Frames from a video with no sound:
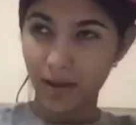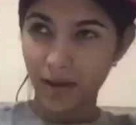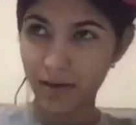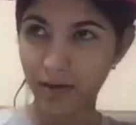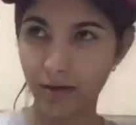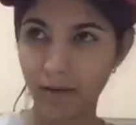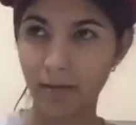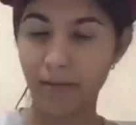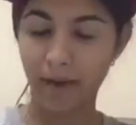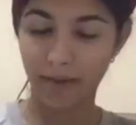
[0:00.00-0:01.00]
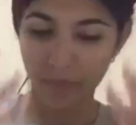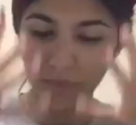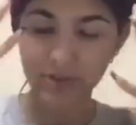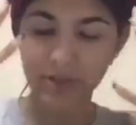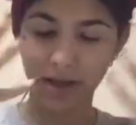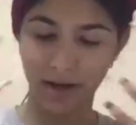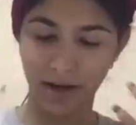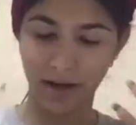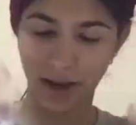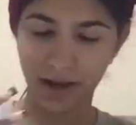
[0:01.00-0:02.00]
in my most like
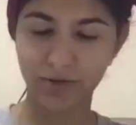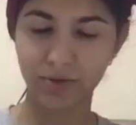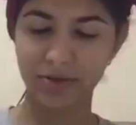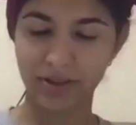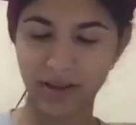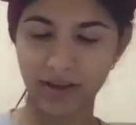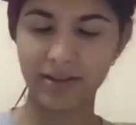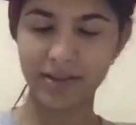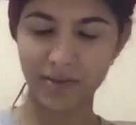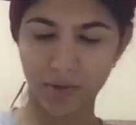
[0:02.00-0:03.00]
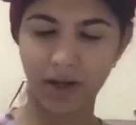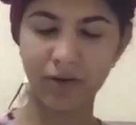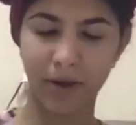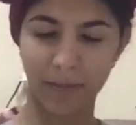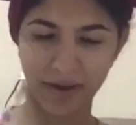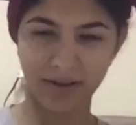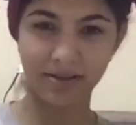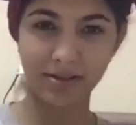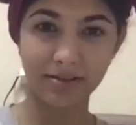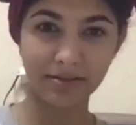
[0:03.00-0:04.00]
natural state. This is when I look my best.